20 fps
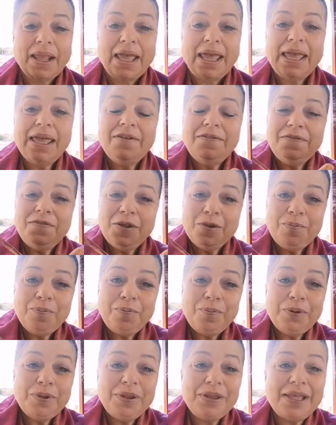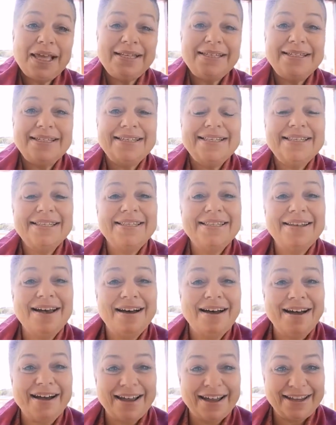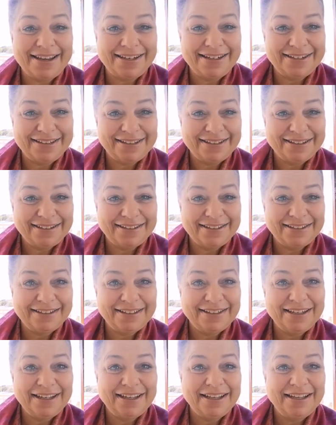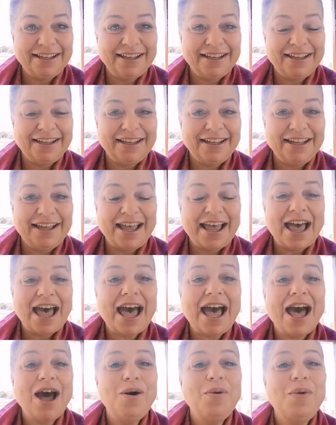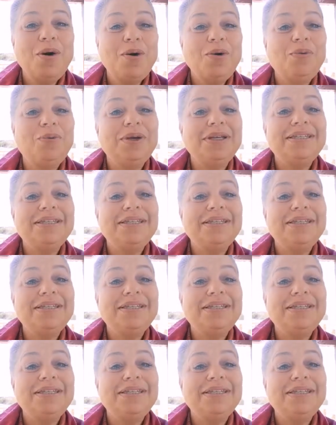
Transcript: If you put that aside, how are we